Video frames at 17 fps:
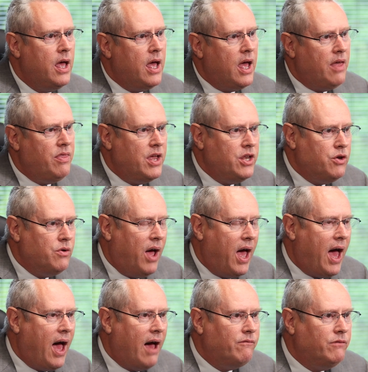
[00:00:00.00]
And then you
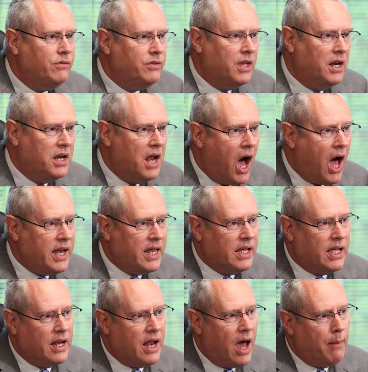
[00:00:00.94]
have the
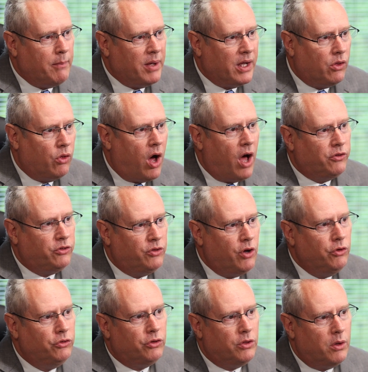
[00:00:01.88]
non-economic loss.
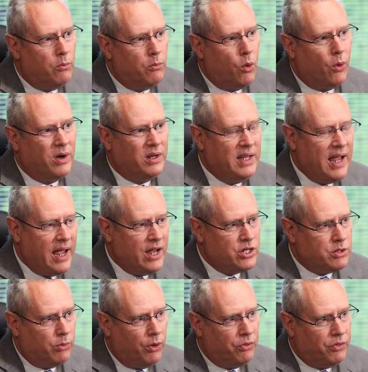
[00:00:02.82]
Those are the more
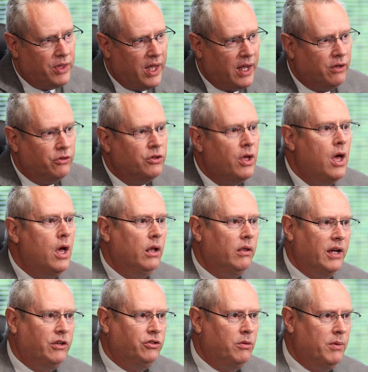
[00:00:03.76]
intangible things,
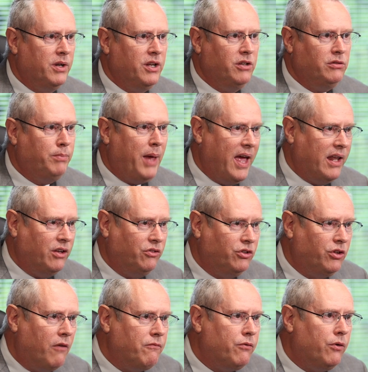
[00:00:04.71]
like somebody's pain and
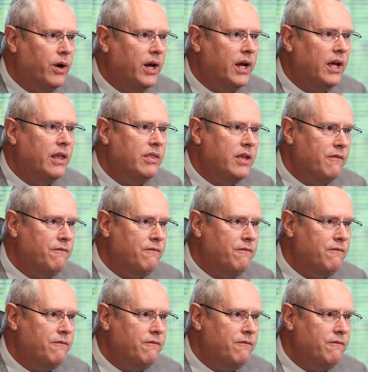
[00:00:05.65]
suffering and the